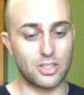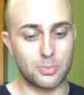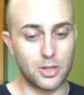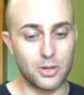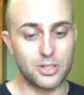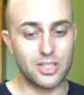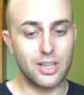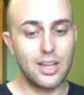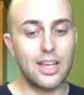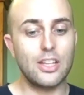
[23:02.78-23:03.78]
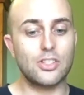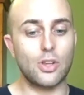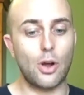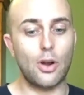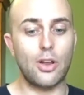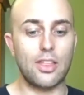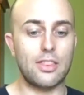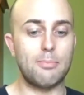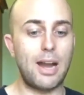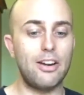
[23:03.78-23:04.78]
dispute. So
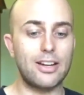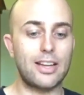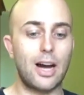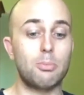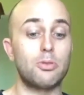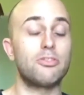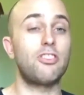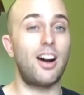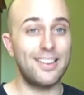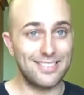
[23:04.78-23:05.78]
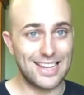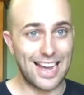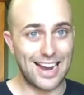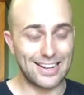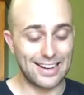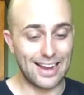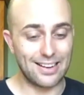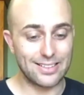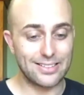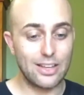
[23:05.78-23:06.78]
the married couple finally had it
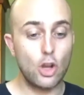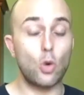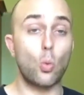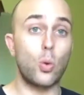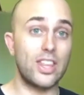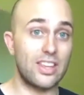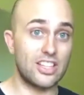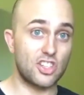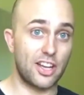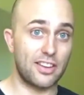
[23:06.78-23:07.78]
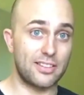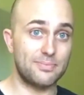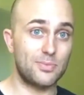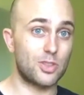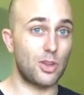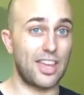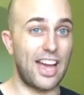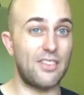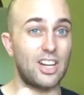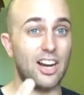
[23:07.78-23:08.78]
out with each other. So
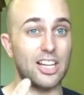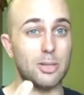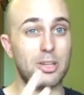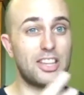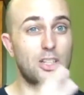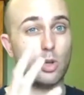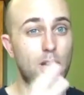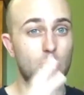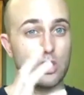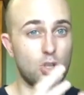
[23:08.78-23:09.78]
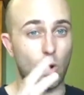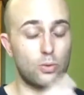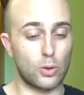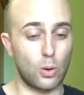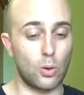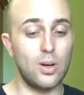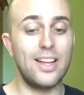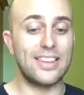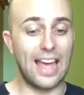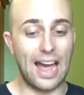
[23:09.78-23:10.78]
they have an argument, they try and resolve it all,
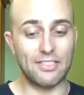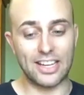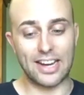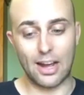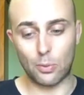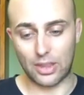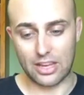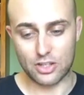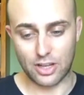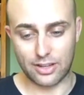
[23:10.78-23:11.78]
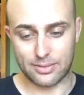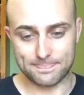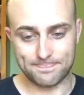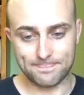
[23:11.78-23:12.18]
they're having it out with each other.